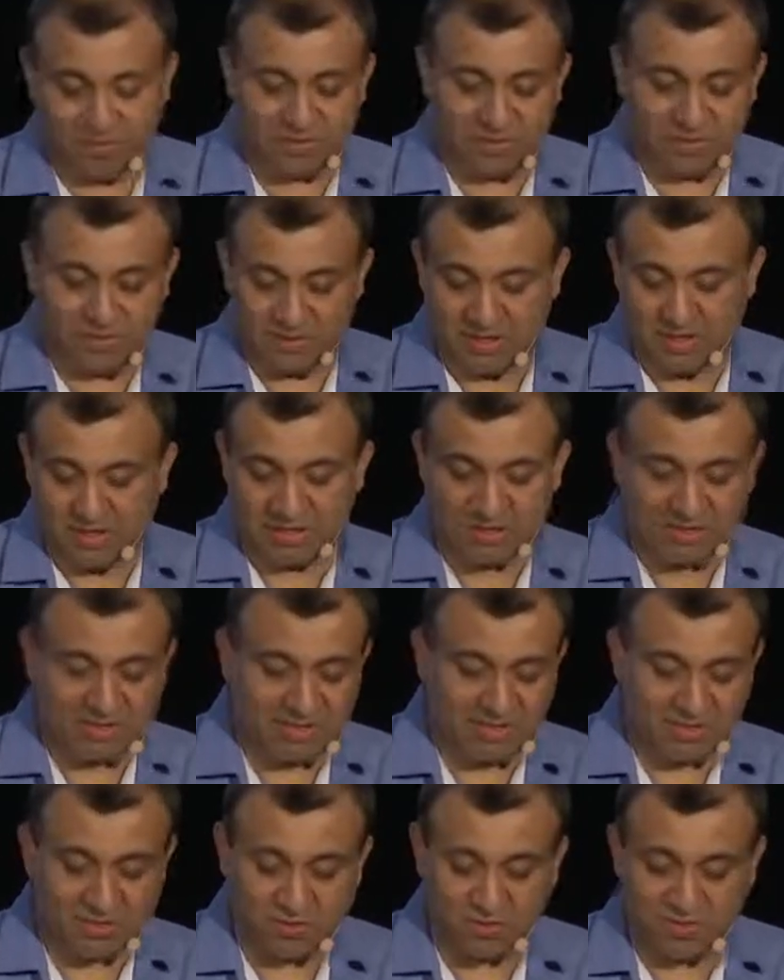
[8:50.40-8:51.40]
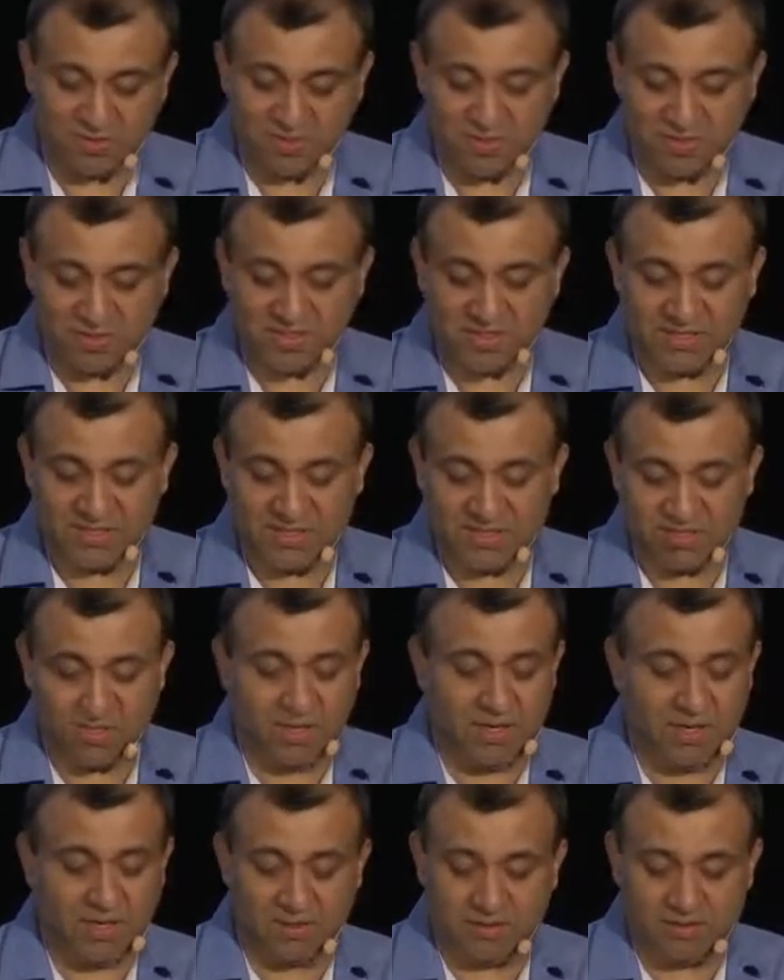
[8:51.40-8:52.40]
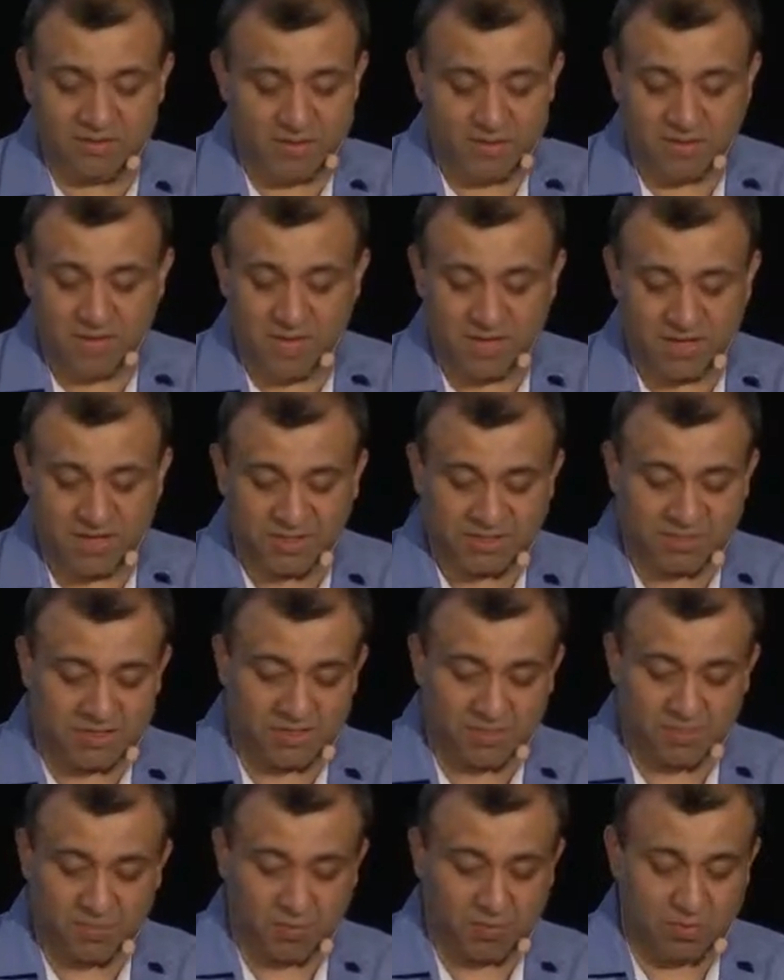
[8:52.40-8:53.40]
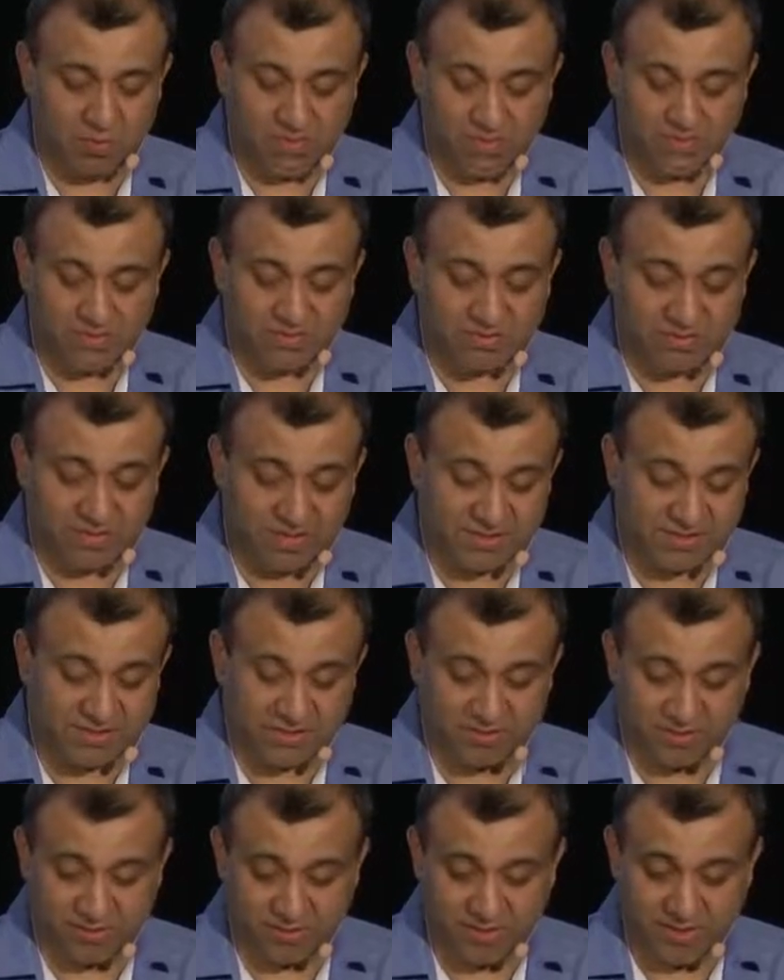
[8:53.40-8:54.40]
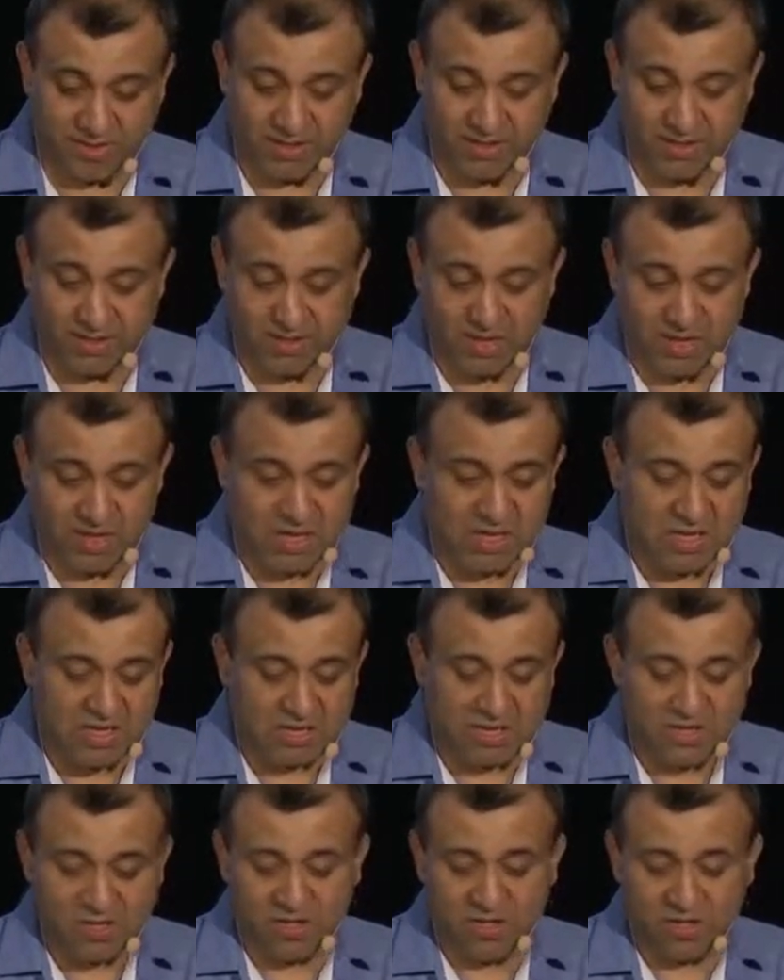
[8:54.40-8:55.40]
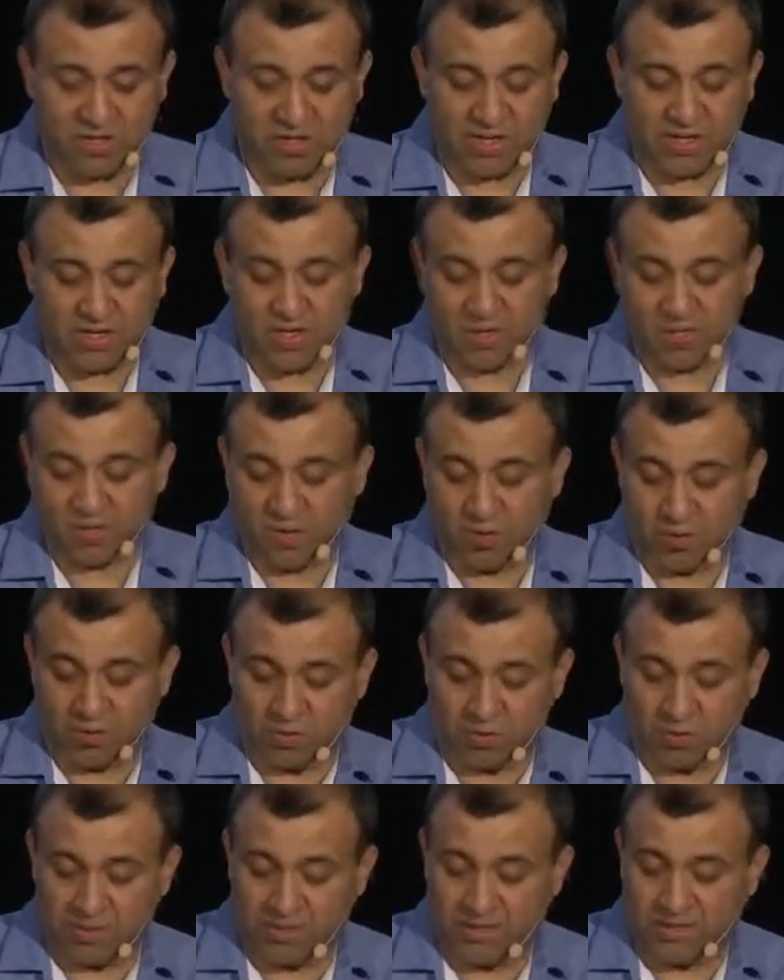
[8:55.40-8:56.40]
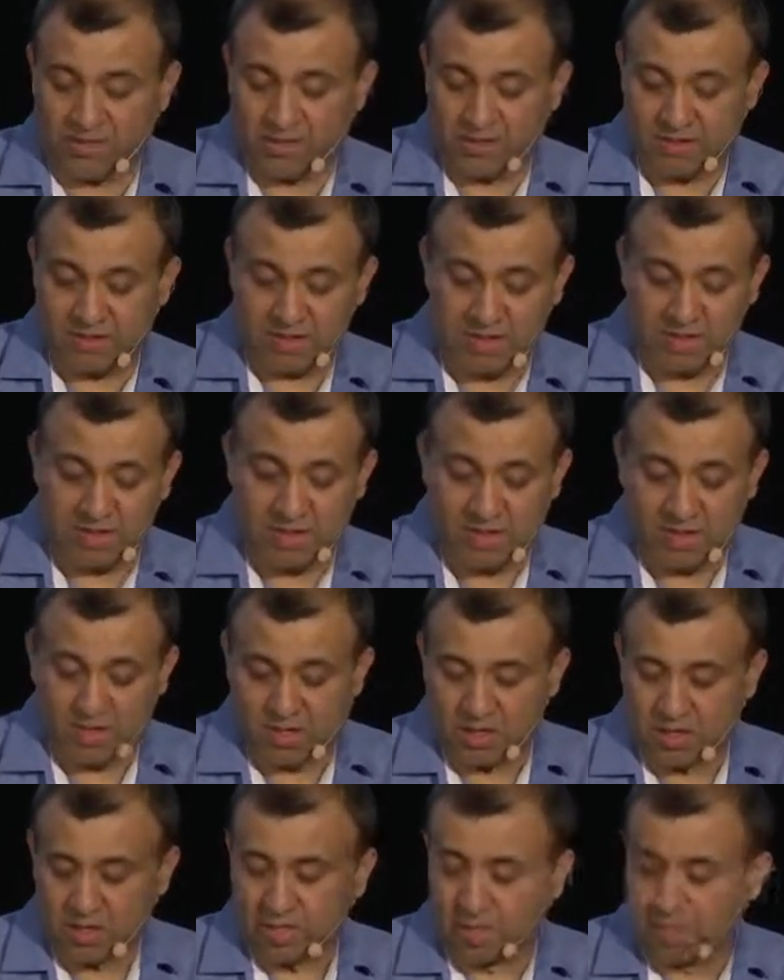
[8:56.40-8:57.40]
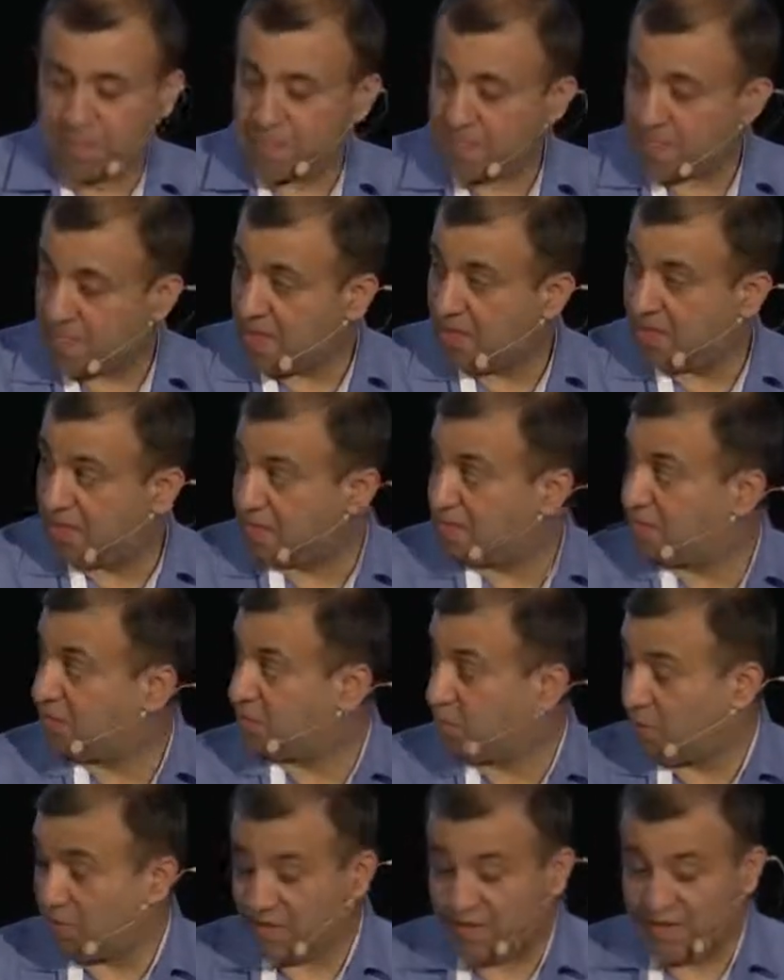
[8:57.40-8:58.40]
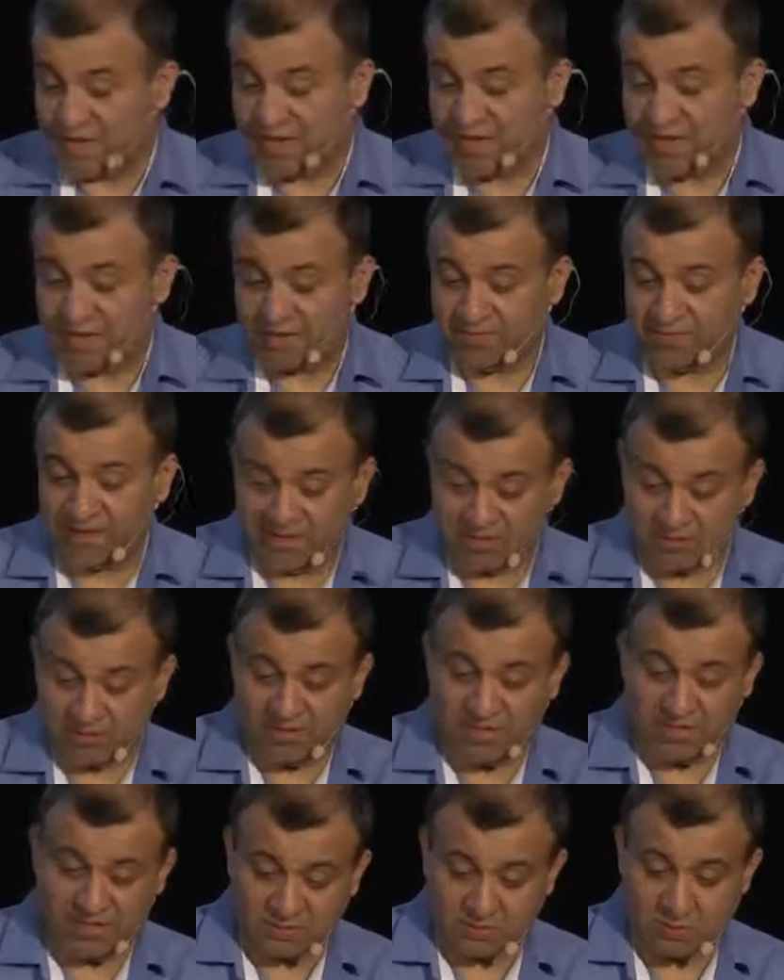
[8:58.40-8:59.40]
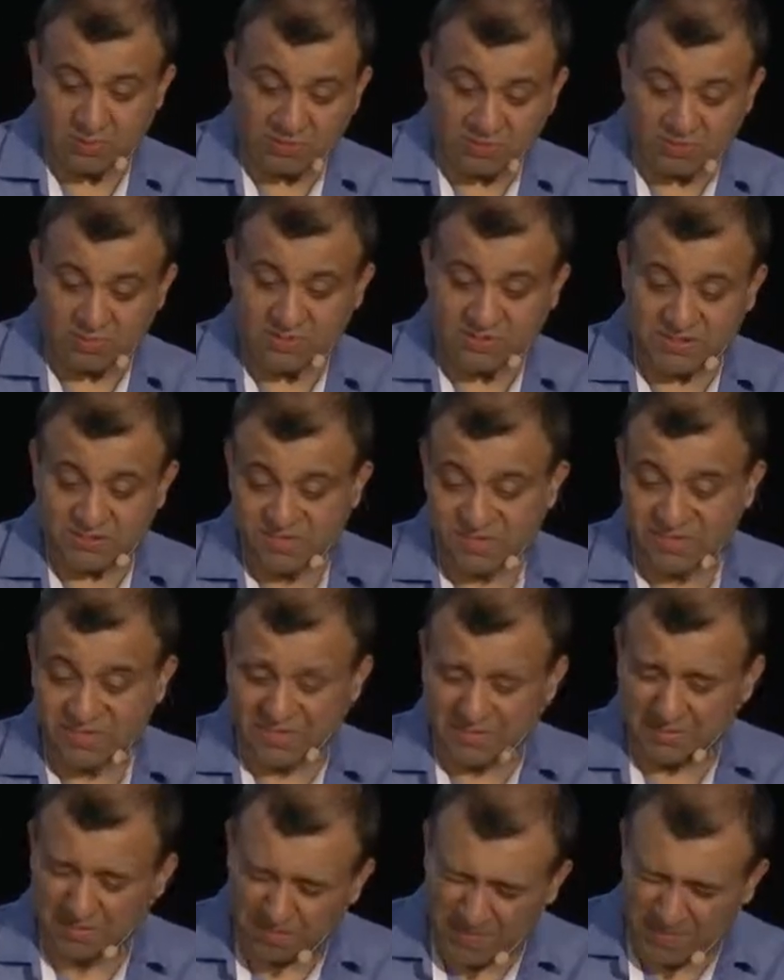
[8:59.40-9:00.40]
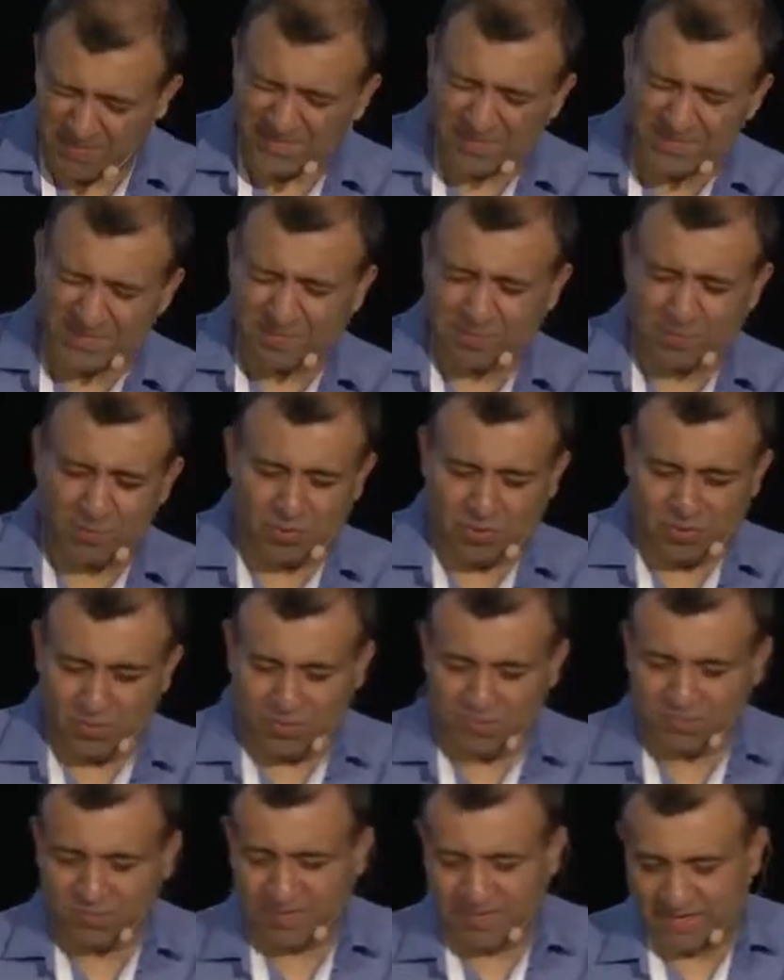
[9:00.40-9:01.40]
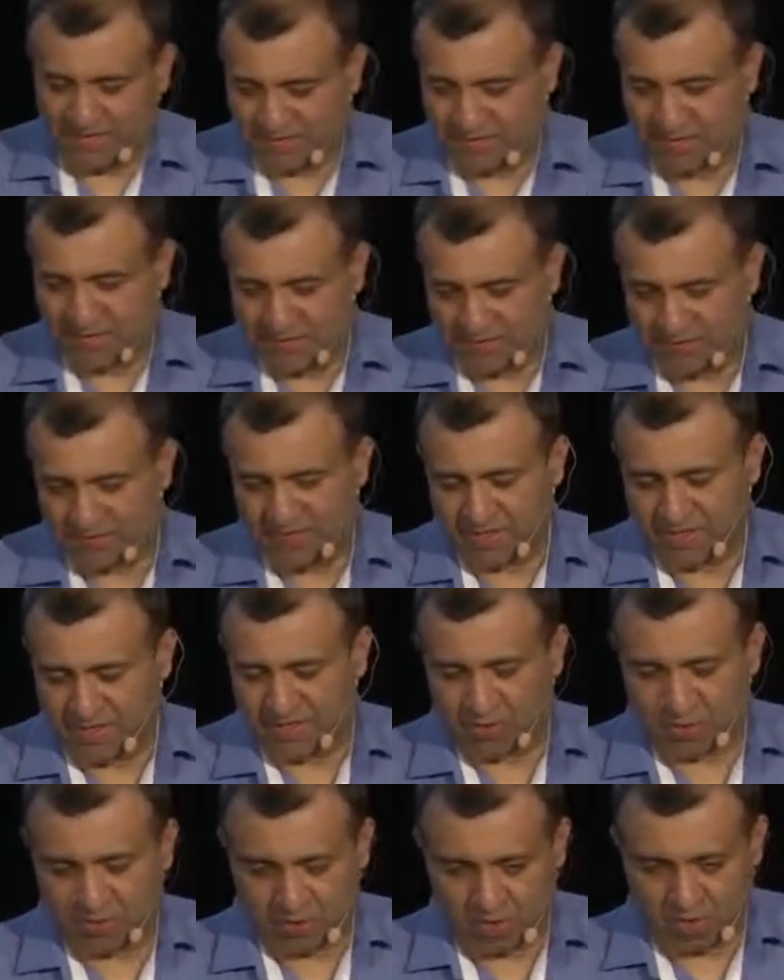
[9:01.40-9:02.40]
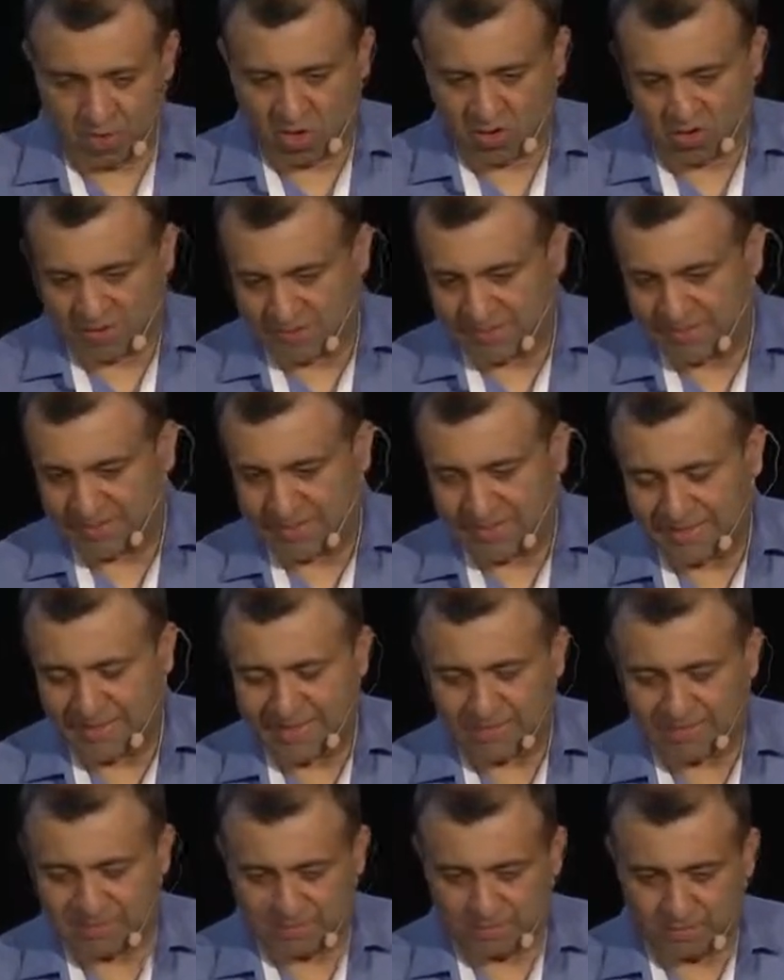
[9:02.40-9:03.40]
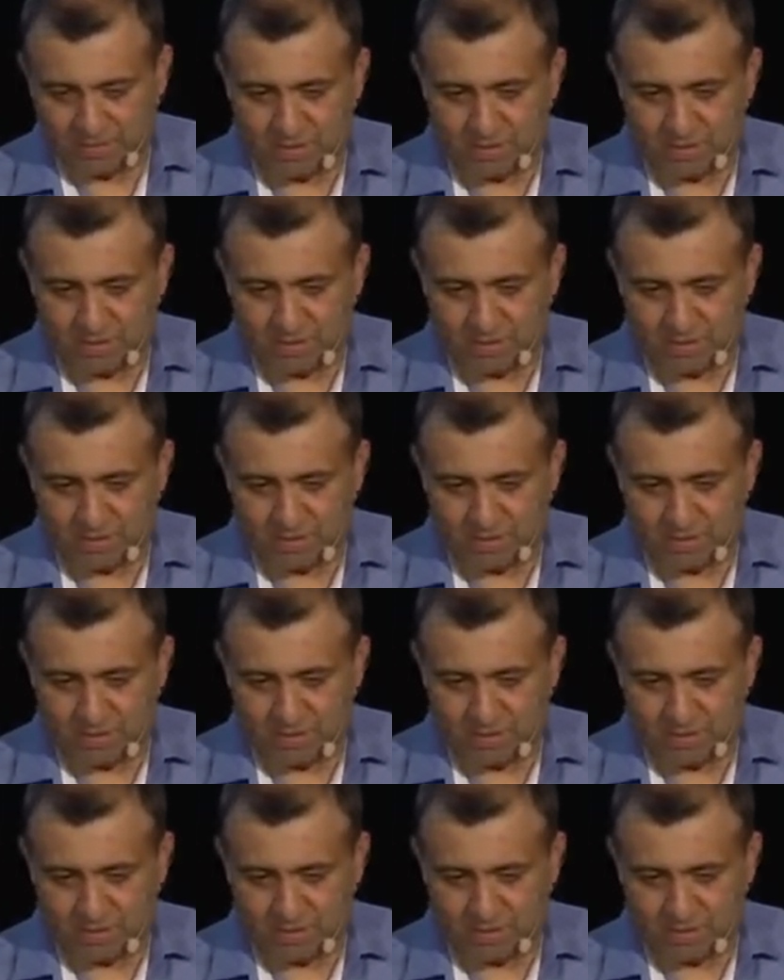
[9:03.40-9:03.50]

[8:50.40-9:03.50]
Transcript: A list of them is here: build the image and upload, etc., right? They want to kind of automate. And this is what a Knative actually does. More specifically, the build component of Knative that I'm going to talk a little later,